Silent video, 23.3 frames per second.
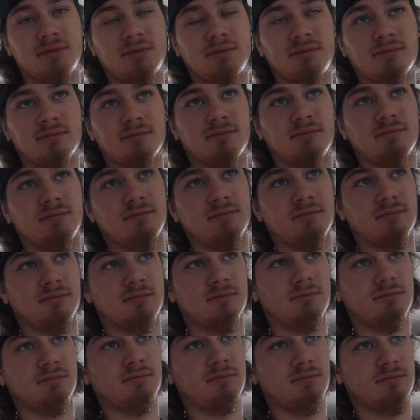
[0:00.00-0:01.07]

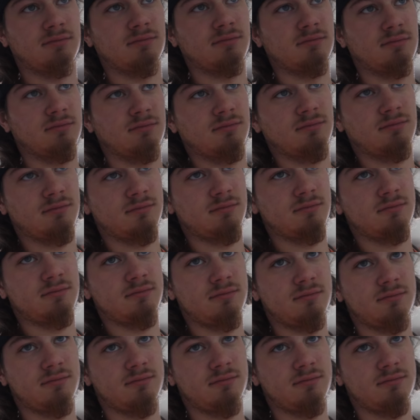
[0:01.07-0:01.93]
Nobody speaks.